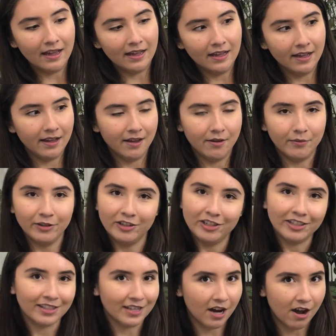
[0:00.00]
uh, which
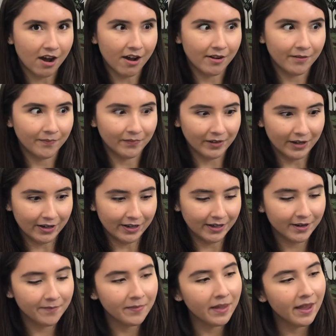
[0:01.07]
is not
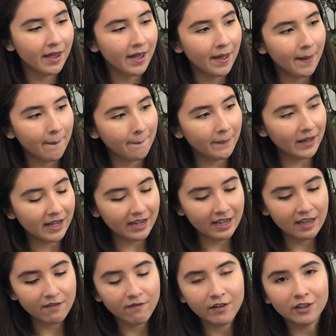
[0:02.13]
good, but
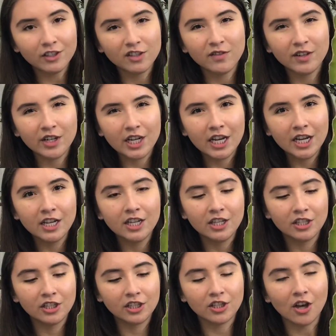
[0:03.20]
he feels very
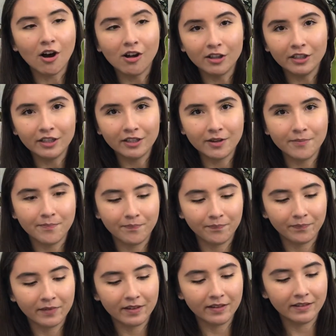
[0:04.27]
solid.
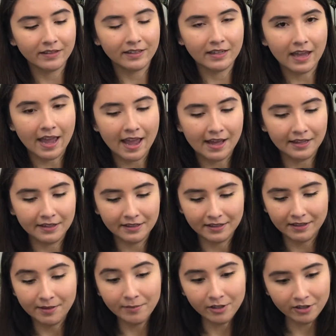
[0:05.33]
And
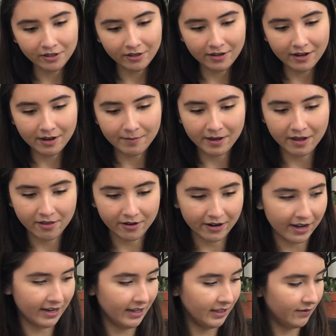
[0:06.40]
let me show you how my other
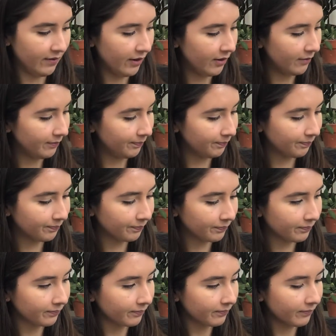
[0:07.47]
cuttings feel.
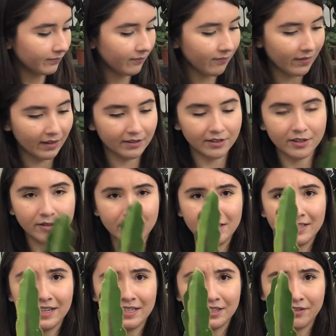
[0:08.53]
So
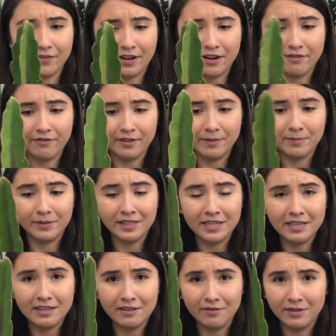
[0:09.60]
these guys are very
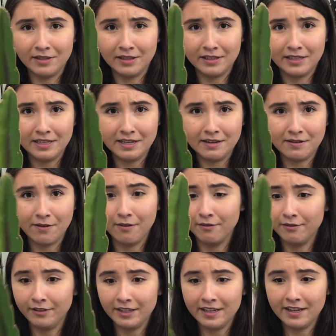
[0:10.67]
flimsy. You can see,
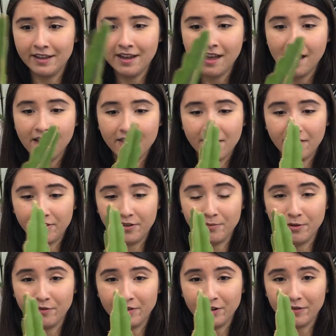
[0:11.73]
hopefully, that they're
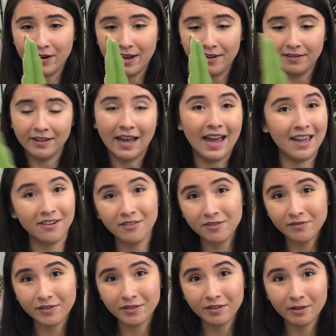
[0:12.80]
moving around. I don't know
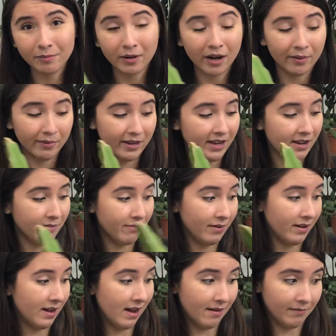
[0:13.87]
if they're going to propagate,
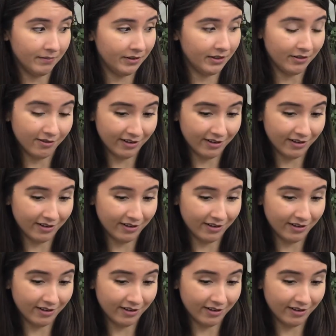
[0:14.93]
but I'm still